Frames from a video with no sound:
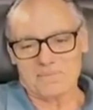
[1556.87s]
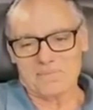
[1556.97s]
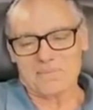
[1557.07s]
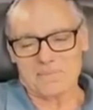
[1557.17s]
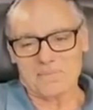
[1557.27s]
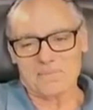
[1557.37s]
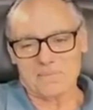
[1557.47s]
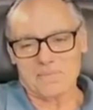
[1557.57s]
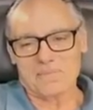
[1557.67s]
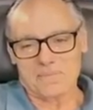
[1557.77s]

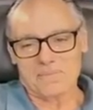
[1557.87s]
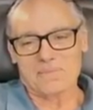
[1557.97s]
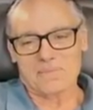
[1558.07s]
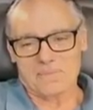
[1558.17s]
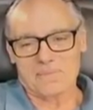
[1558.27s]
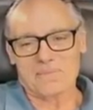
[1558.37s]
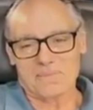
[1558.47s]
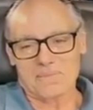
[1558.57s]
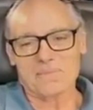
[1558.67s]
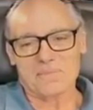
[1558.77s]

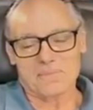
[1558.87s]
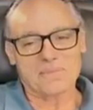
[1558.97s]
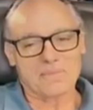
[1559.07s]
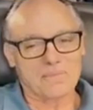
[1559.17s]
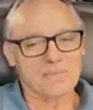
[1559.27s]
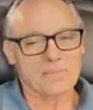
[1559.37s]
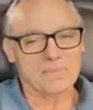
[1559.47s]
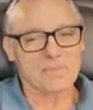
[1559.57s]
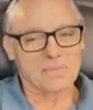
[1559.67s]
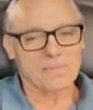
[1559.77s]

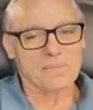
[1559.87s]
This person isn't speaking.